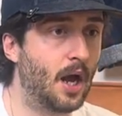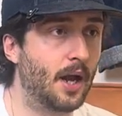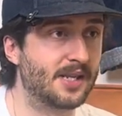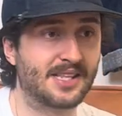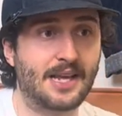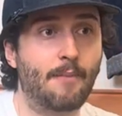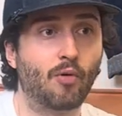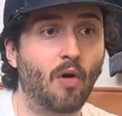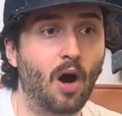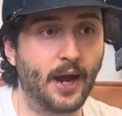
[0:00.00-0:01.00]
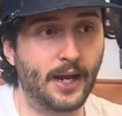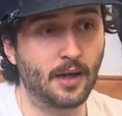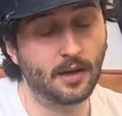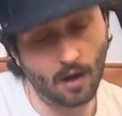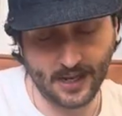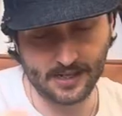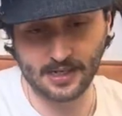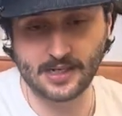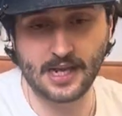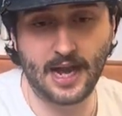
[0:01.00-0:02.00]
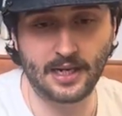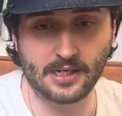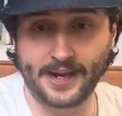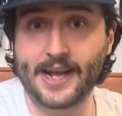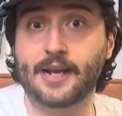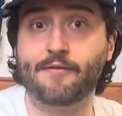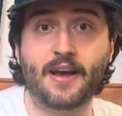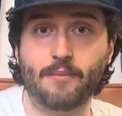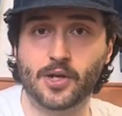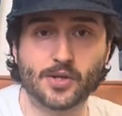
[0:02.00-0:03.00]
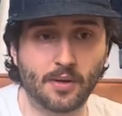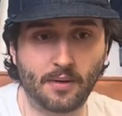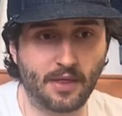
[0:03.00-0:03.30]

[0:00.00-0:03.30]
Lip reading: Samurai, as I said, Naked and Famous.